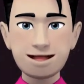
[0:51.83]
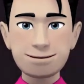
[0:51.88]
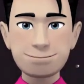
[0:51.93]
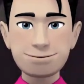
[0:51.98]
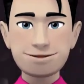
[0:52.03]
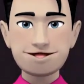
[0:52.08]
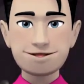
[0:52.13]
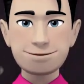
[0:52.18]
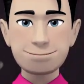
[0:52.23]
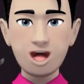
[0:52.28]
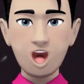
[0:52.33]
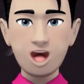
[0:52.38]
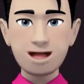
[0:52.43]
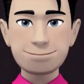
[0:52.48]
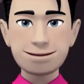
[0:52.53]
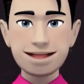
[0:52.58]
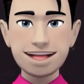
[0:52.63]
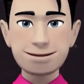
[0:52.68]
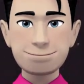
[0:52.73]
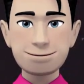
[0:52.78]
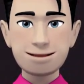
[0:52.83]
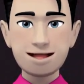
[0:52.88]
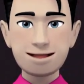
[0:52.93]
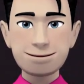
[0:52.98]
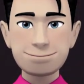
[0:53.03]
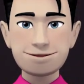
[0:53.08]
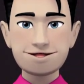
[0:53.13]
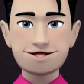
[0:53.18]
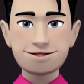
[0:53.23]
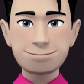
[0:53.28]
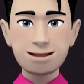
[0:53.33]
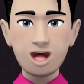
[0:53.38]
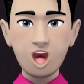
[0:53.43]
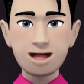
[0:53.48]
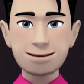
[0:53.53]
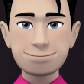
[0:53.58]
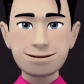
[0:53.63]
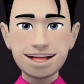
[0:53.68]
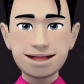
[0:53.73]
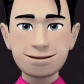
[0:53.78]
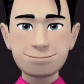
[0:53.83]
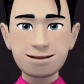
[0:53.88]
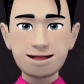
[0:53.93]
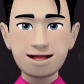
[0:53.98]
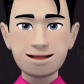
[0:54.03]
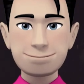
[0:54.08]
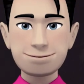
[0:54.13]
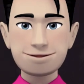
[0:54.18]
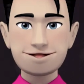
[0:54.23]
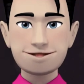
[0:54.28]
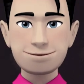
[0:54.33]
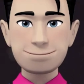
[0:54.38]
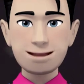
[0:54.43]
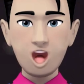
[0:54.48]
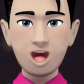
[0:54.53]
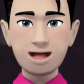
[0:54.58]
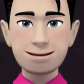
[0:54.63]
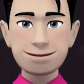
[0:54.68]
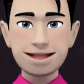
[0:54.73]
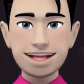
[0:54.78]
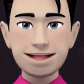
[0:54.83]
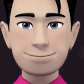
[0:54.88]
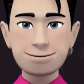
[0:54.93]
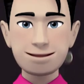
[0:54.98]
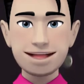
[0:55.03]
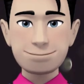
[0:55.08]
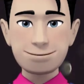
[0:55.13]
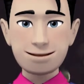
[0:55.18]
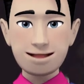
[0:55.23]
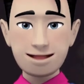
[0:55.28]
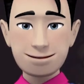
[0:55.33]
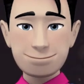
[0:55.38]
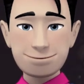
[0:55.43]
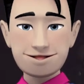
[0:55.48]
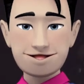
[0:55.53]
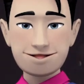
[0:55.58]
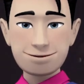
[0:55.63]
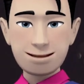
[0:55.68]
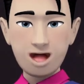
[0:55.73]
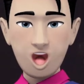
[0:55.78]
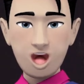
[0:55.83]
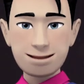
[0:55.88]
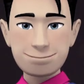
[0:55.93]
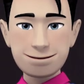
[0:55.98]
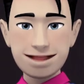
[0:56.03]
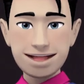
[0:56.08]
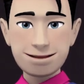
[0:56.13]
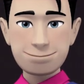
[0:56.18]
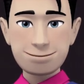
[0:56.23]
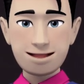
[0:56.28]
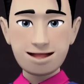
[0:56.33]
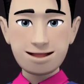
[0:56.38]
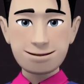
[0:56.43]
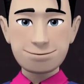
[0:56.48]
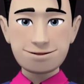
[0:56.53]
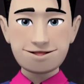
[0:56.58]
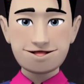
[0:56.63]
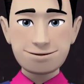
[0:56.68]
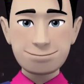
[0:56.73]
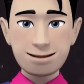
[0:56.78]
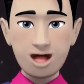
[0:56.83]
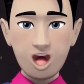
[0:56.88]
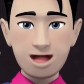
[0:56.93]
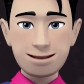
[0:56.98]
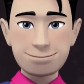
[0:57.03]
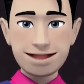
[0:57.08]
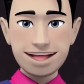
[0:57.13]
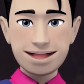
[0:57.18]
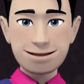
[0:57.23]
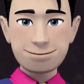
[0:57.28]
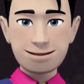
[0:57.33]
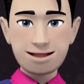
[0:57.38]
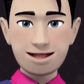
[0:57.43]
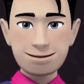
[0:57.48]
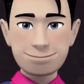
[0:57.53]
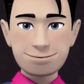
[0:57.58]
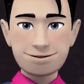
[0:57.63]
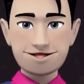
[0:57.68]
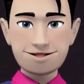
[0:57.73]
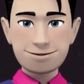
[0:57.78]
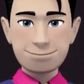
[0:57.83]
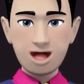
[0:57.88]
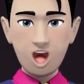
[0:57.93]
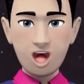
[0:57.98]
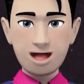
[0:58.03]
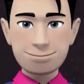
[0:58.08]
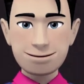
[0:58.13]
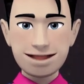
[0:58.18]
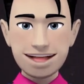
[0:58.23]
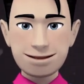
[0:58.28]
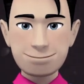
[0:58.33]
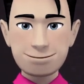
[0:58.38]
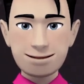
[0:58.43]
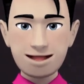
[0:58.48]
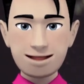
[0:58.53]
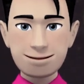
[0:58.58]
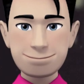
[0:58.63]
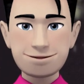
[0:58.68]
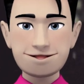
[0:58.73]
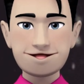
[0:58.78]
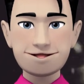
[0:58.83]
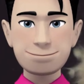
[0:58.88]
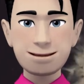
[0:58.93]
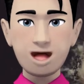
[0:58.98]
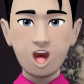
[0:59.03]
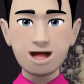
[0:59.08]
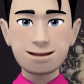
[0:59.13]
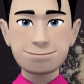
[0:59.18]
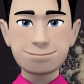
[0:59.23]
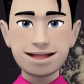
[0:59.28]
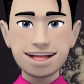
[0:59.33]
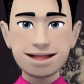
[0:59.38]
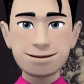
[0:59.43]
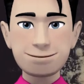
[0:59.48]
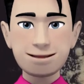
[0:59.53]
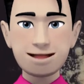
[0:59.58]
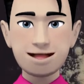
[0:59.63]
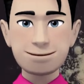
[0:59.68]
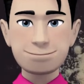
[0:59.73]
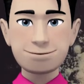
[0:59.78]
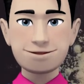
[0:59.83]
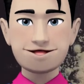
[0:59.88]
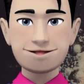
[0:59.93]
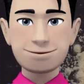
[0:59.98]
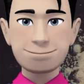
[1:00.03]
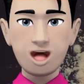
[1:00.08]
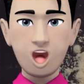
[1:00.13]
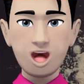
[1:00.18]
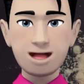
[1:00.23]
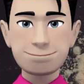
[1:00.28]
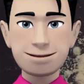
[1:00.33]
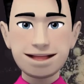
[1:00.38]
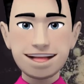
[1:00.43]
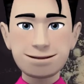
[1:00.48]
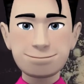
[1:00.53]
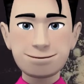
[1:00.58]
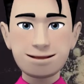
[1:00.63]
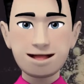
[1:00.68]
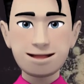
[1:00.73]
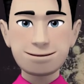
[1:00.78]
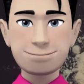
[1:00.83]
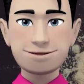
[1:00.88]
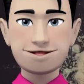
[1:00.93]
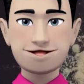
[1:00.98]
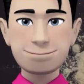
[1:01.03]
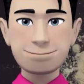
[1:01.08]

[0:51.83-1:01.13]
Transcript: most positively to my ads and I would experience the highest sales. Why? Because they are hungry and thinking, okay, what's for breakfast?